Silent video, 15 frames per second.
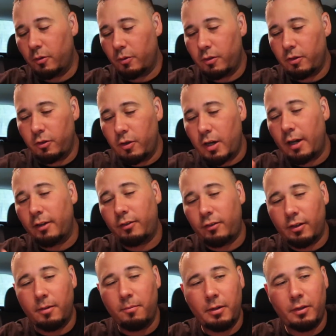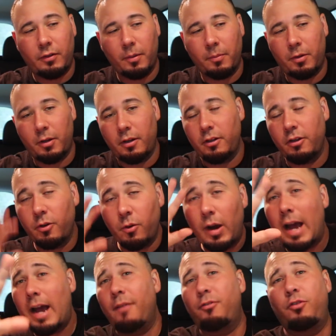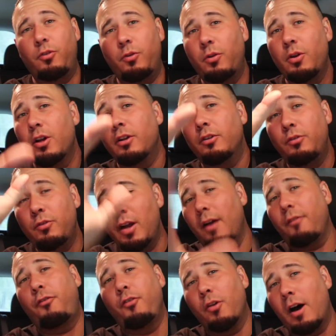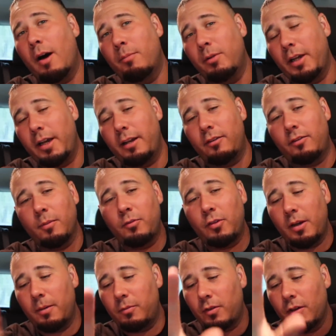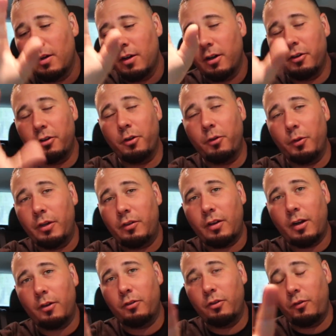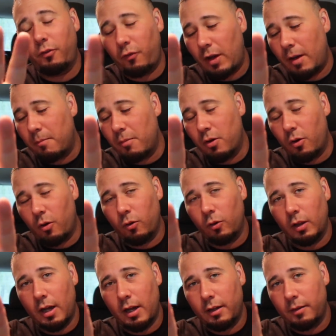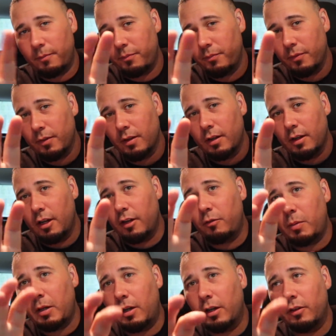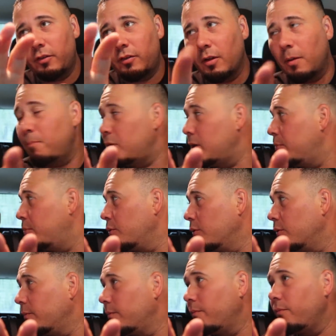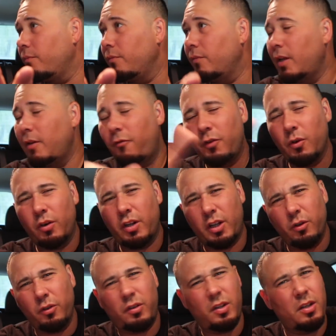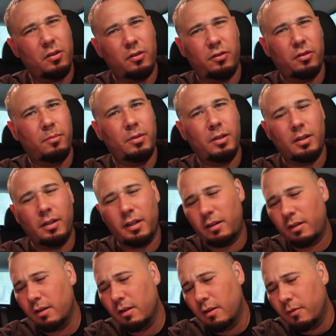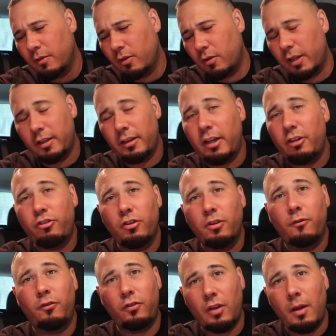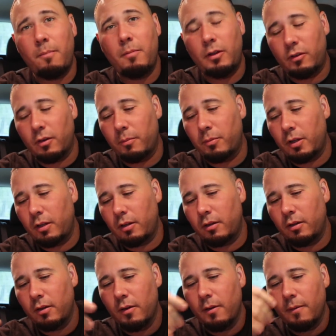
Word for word: know, when you guys send me something, and you don't have to, do not feel obligated. Sometimes, another reason I don't do fan mail a whole lot is because some people, they feel guilty or something, like, you know, like they should have sent me something.